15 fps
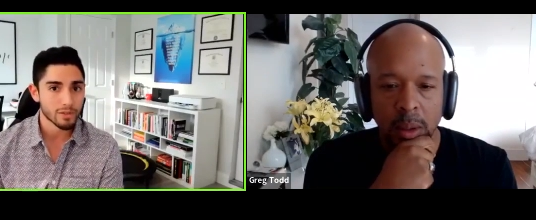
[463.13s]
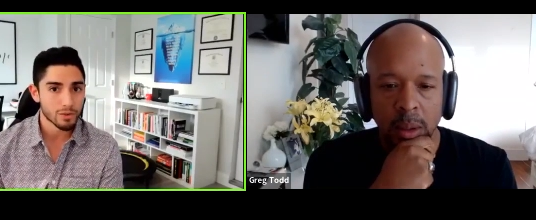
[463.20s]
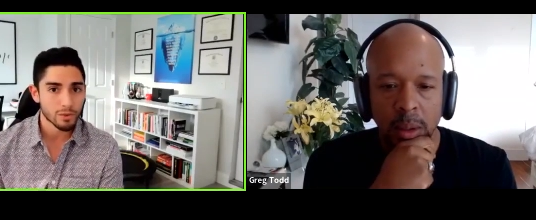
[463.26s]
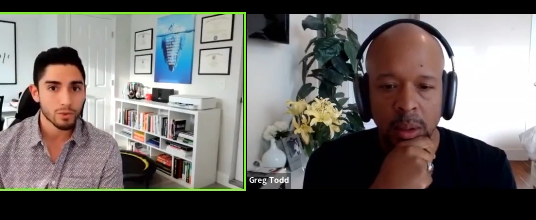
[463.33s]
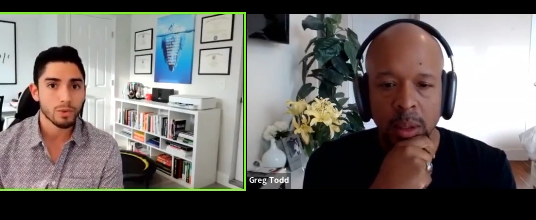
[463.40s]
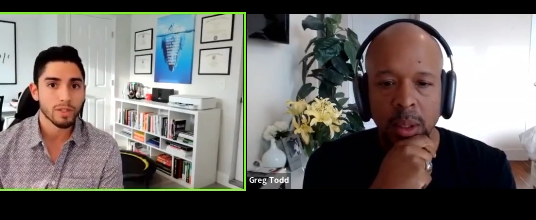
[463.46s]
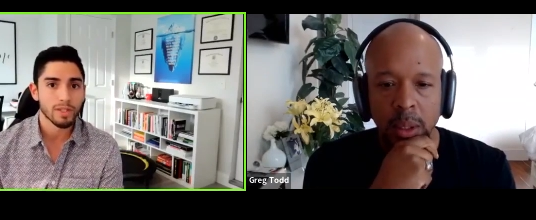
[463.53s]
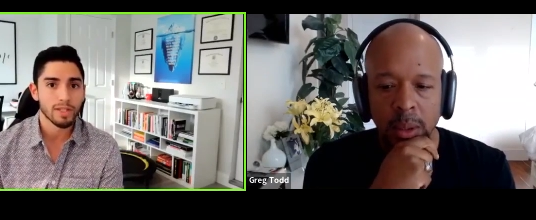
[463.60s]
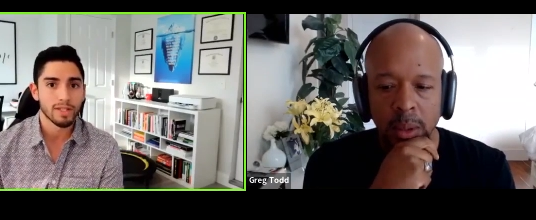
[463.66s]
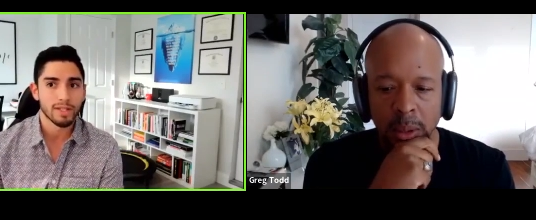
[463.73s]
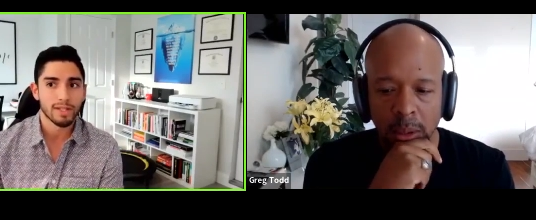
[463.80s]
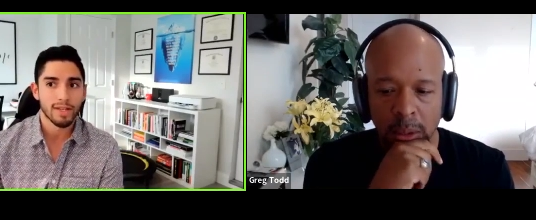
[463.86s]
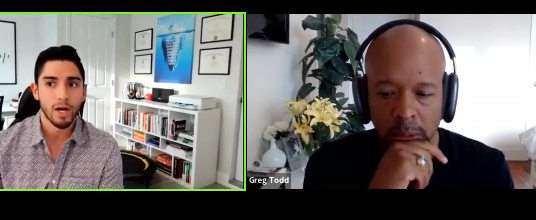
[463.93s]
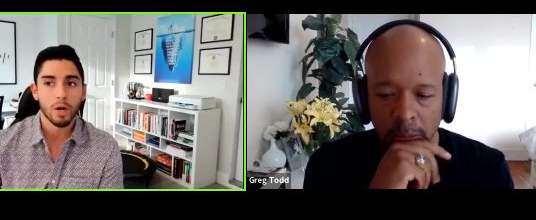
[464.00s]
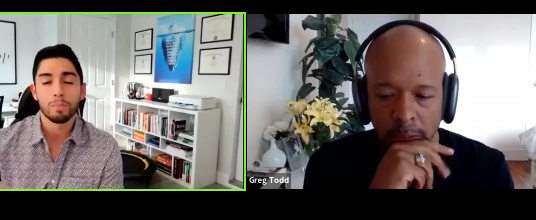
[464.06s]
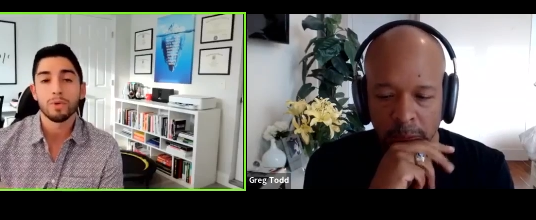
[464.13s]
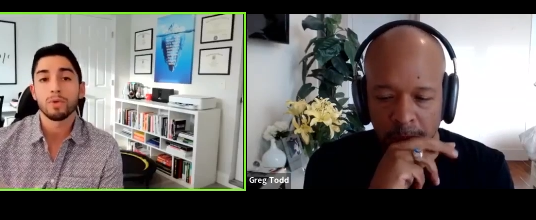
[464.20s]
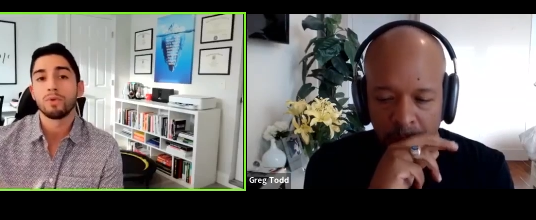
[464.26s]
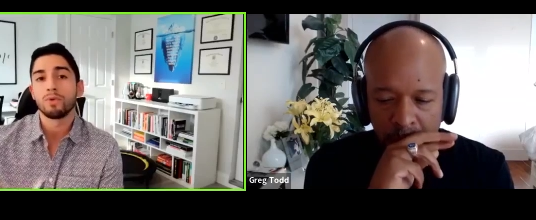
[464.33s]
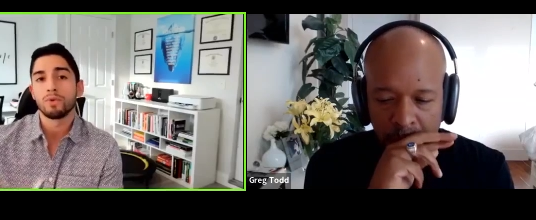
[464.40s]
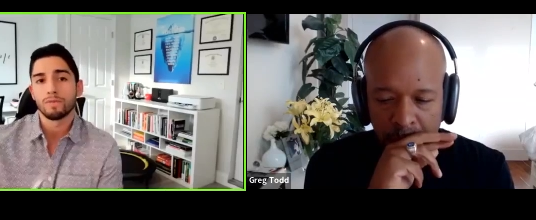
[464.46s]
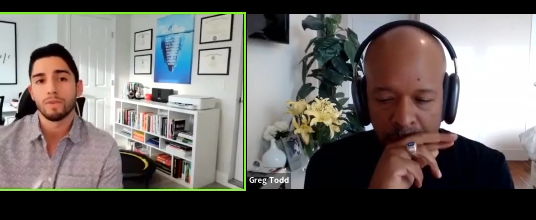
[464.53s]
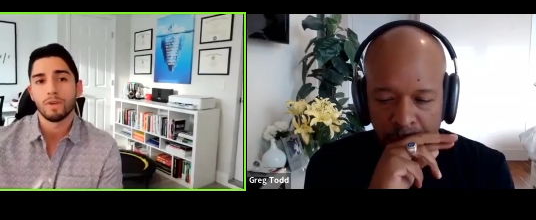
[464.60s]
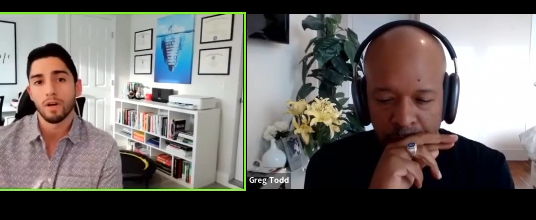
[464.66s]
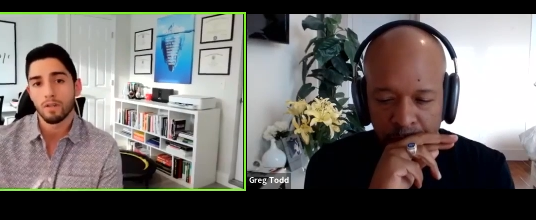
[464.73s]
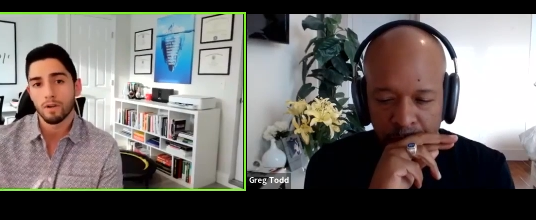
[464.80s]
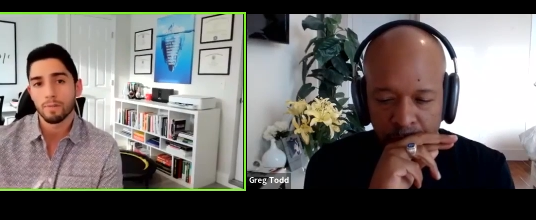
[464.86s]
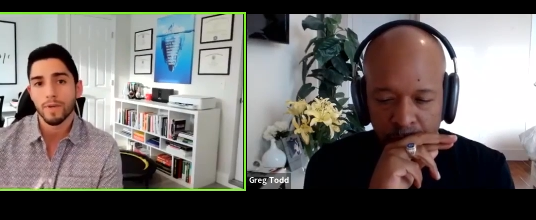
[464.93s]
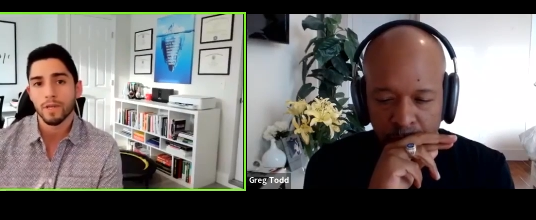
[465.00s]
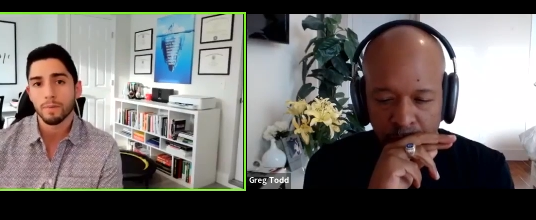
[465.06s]
Speaker 1: truly help you do for
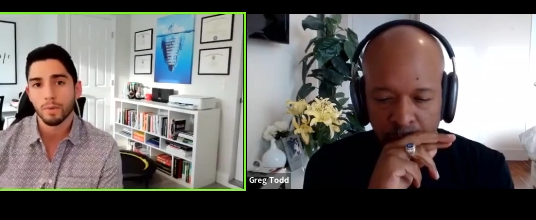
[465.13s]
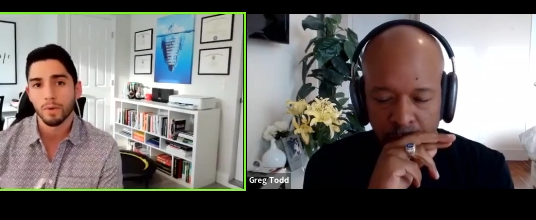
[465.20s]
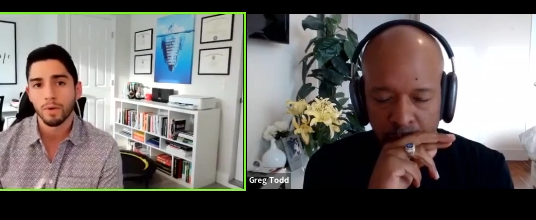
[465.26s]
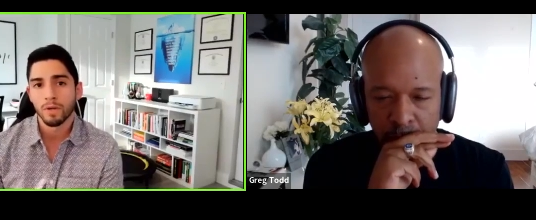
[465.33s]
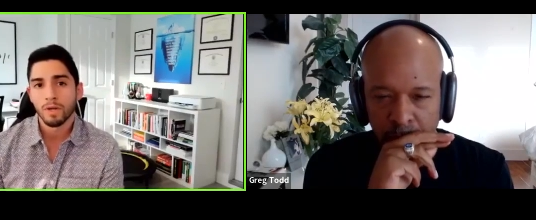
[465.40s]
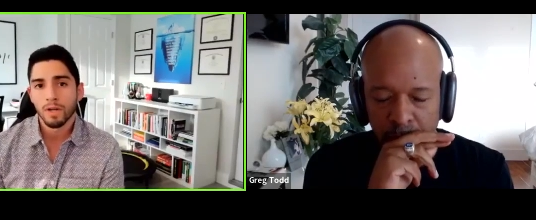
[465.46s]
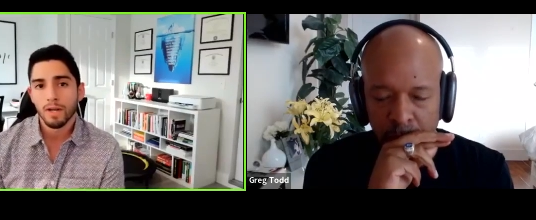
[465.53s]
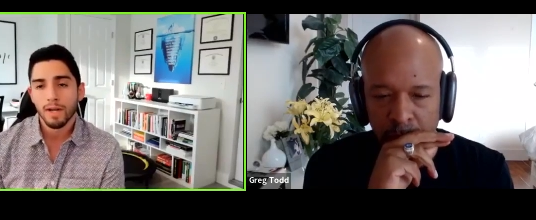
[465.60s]
other people.